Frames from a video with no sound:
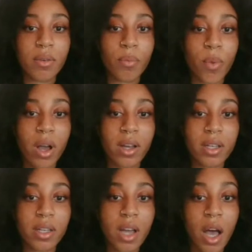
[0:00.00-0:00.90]
work
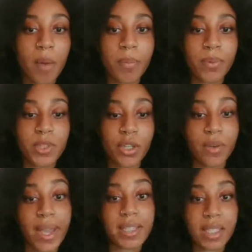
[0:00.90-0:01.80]
up to
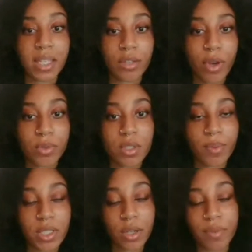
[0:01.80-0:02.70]
18-year-olds, so I
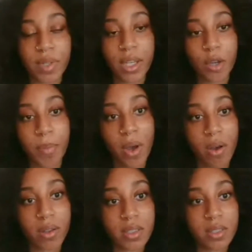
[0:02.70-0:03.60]
don't really go
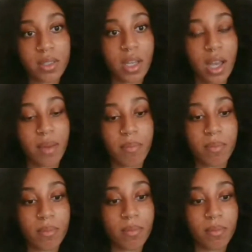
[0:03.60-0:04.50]
past
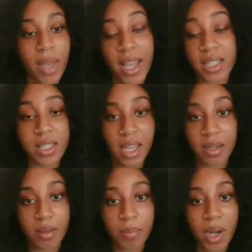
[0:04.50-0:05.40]
18
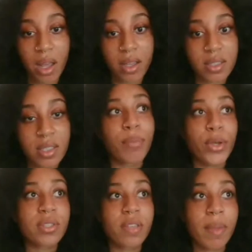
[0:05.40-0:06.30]
plus. And
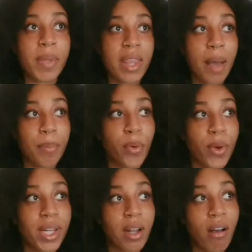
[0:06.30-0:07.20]
most of them at that
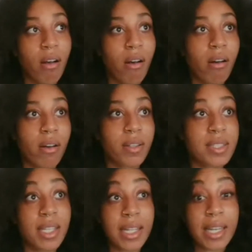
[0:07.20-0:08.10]
point are
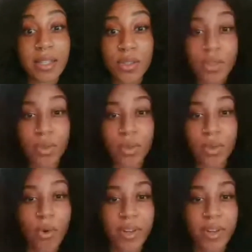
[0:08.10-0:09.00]
still in
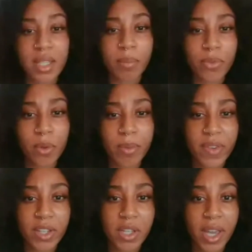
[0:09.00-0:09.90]
school or in some form of
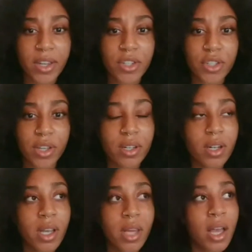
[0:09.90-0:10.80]
education,
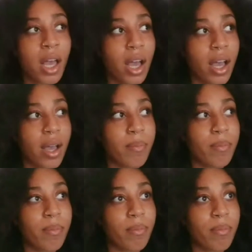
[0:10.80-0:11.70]

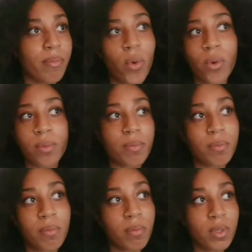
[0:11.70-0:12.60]
or
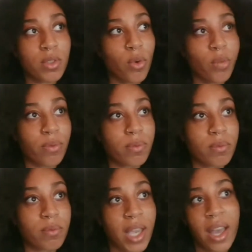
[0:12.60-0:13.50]
sort of,
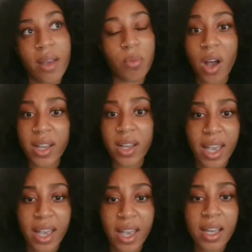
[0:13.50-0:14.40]
yeah,
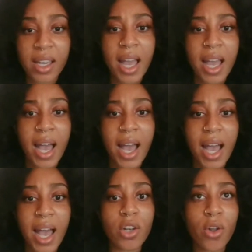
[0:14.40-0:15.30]
working. And
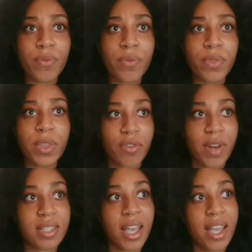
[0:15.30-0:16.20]
a lot of the
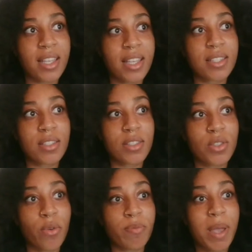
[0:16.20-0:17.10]
stress is
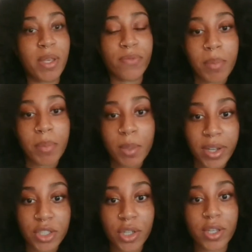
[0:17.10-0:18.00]
sort of maybe family
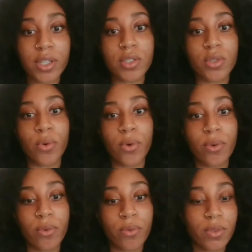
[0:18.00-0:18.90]
pressures
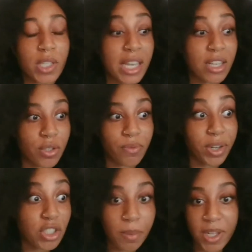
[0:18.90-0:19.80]
or issue,
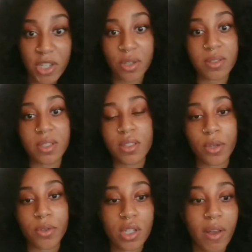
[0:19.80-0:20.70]
friendship issues and
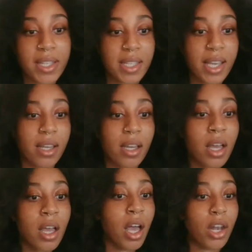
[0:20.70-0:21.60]
socialising,
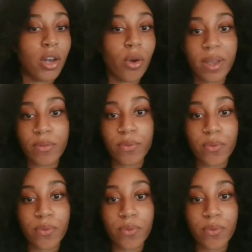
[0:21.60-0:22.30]
along with